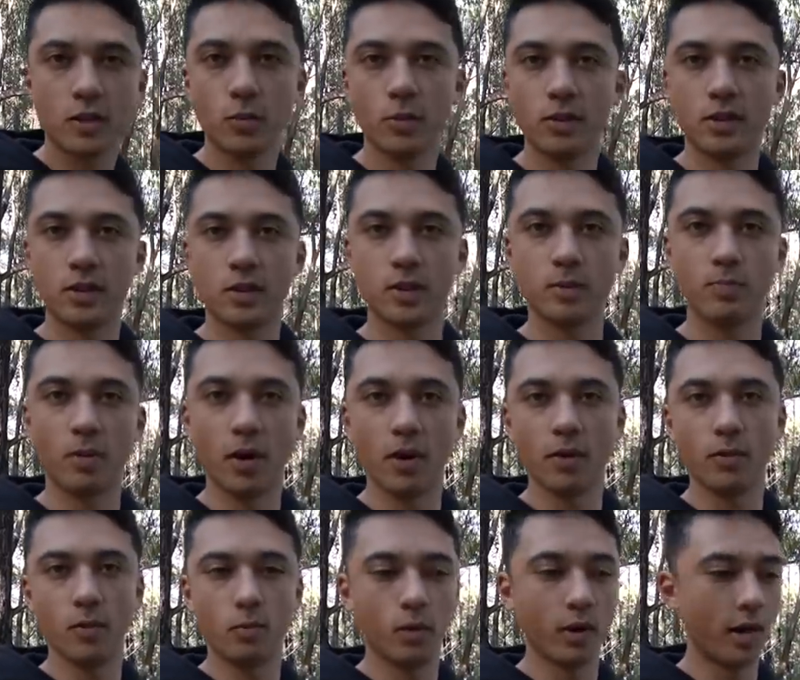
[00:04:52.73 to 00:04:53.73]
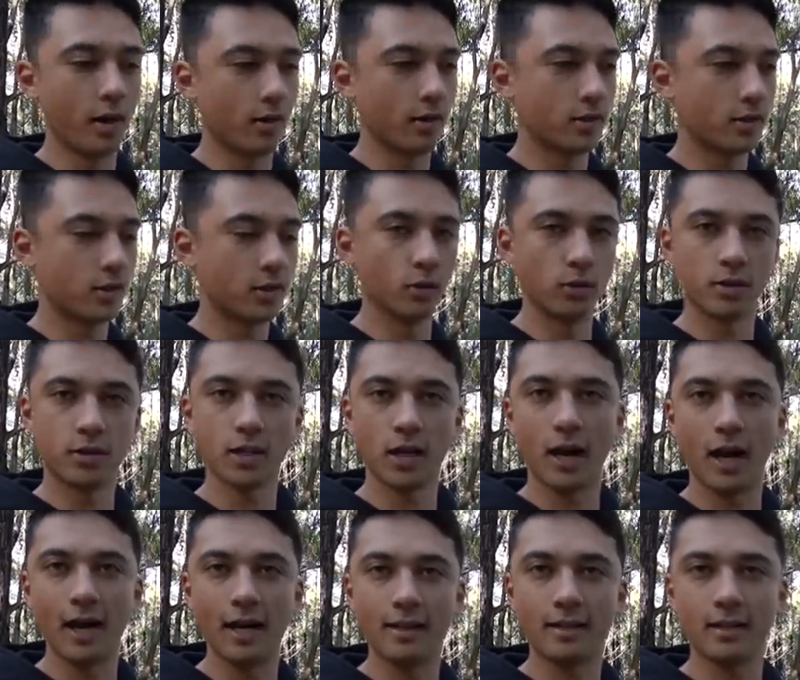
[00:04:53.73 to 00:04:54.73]
to a spot where it's still
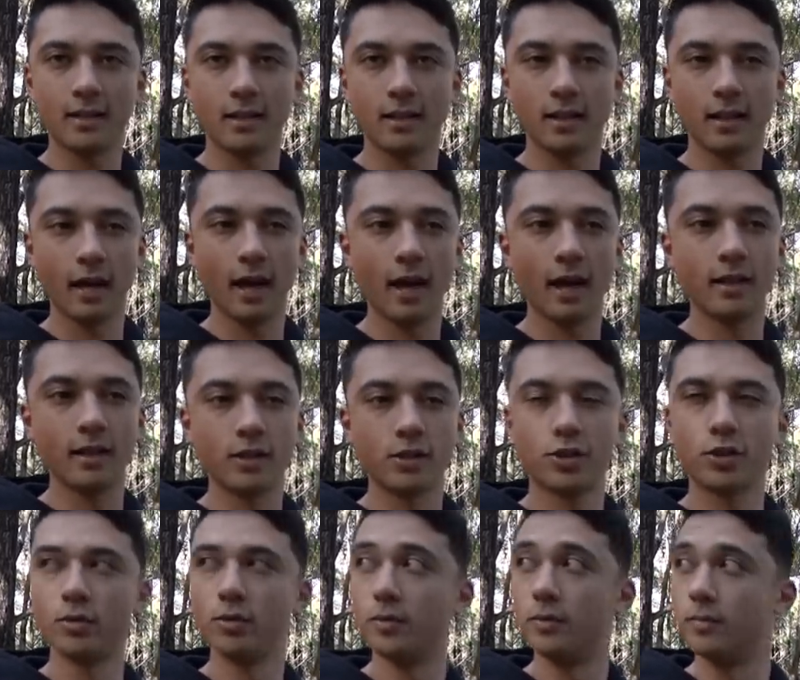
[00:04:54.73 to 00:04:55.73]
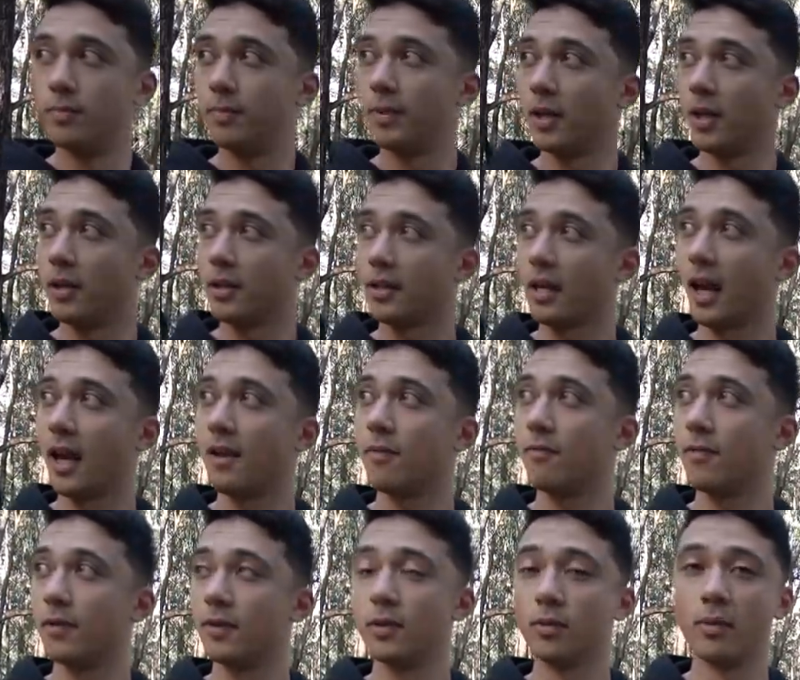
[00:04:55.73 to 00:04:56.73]
tight and it should be okay
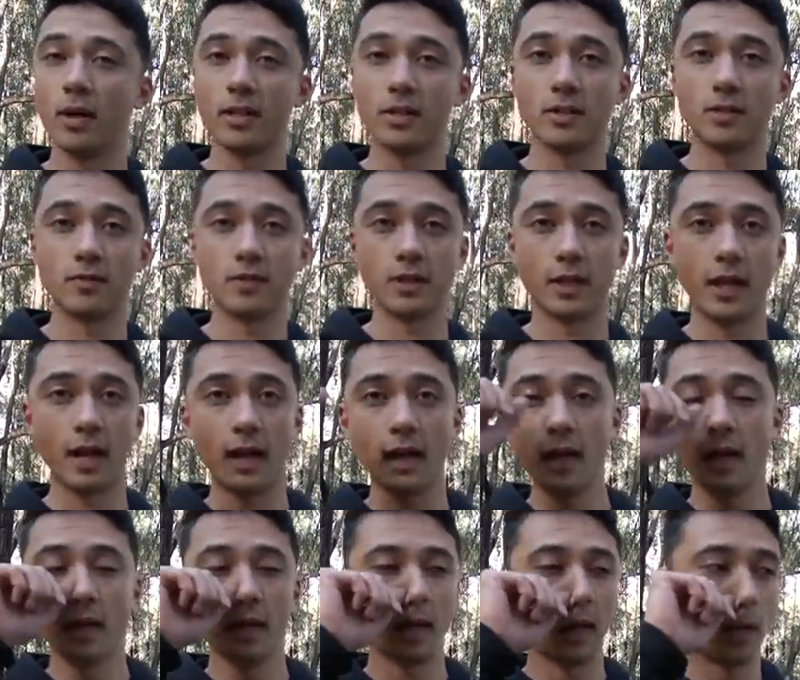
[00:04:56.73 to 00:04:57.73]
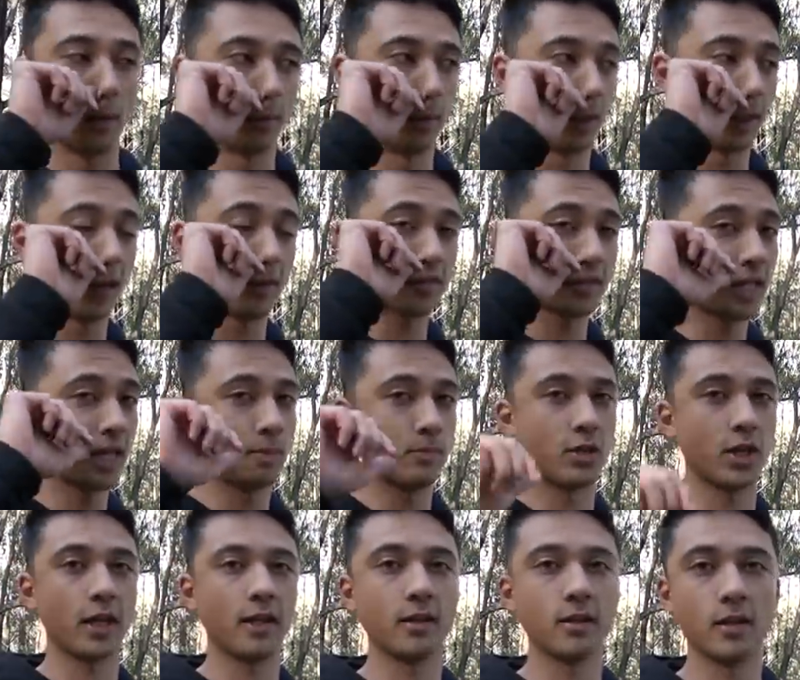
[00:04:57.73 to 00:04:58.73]
for the rest of today. Um, we're gonna have to keep
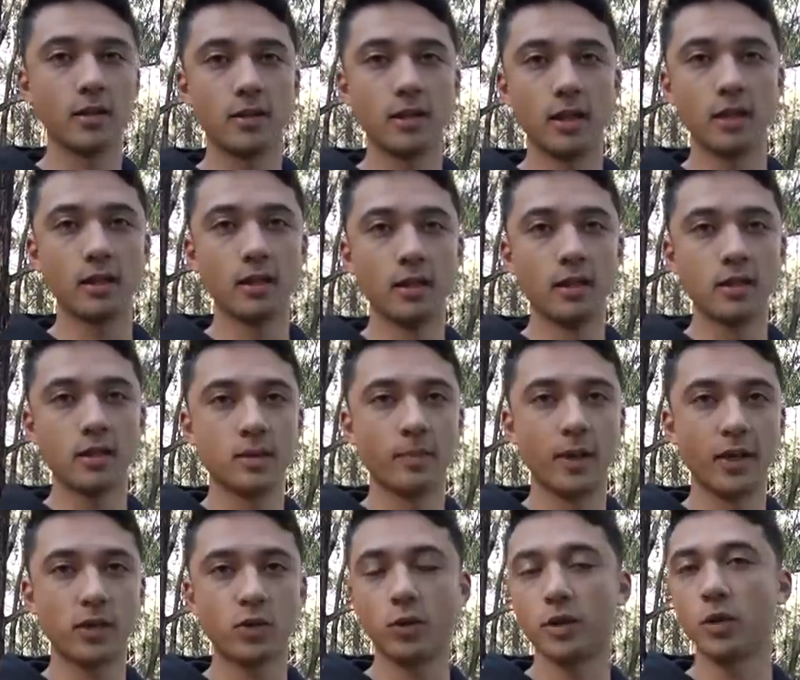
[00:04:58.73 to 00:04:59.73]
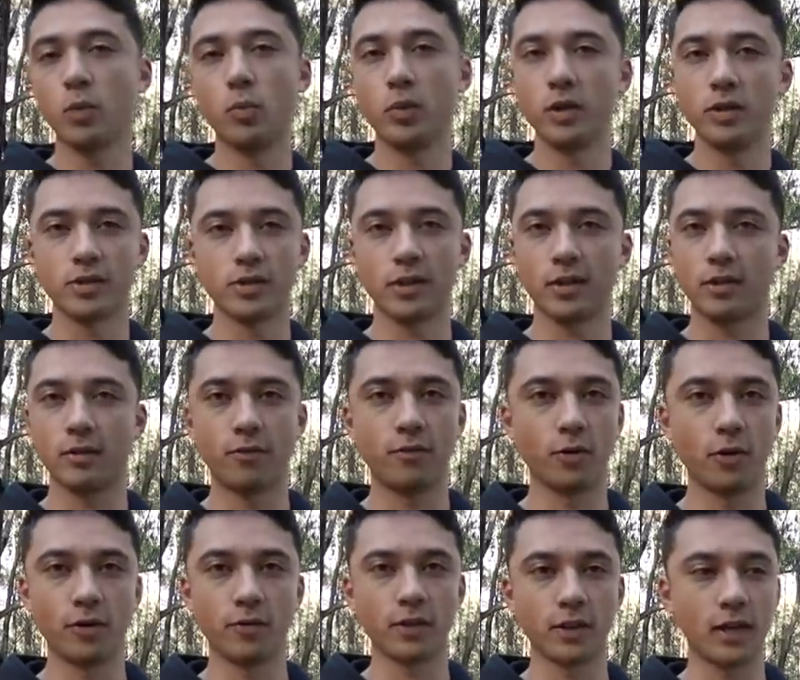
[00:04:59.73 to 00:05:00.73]
checking the thing to make sure the wheel's not gonna
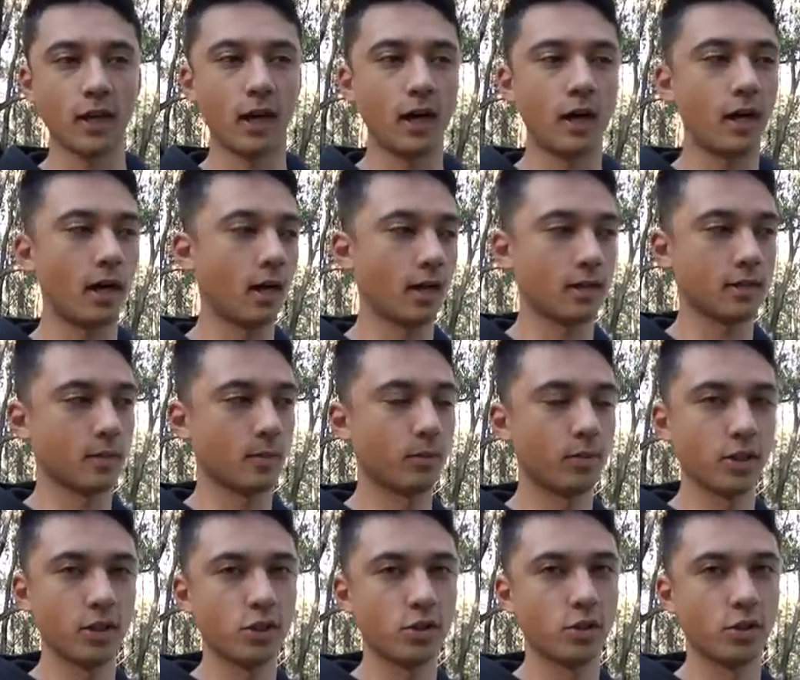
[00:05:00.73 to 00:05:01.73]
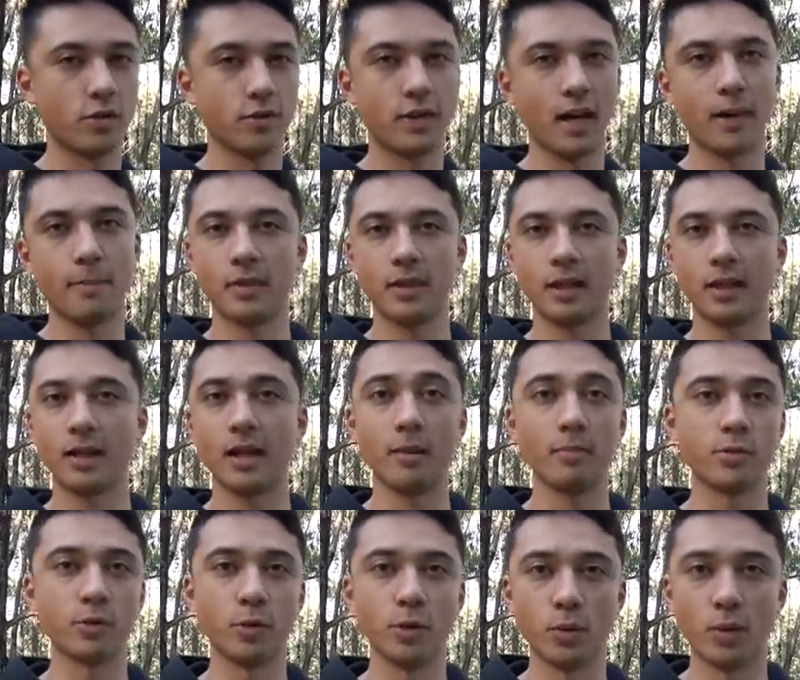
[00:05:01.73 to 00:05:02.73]
fall off the car because I'm pretty sure if that thing
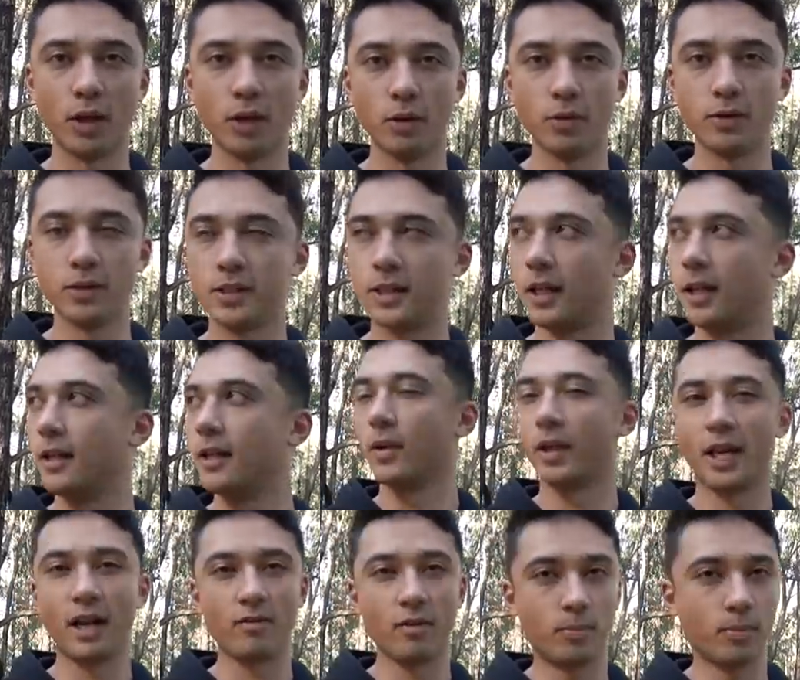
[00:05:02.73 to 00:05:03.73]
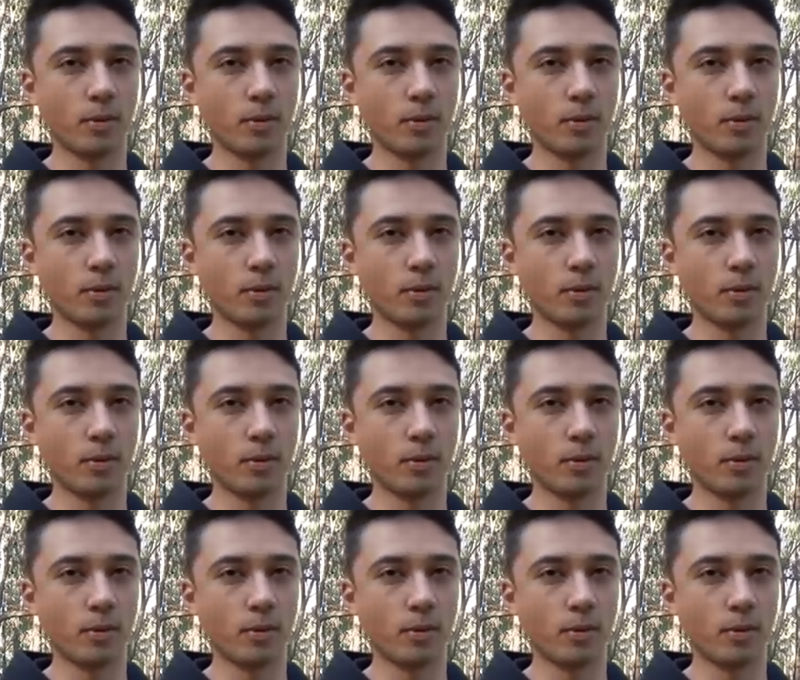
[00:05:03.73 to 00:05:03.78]
comes all the way loose, then we're gonna have a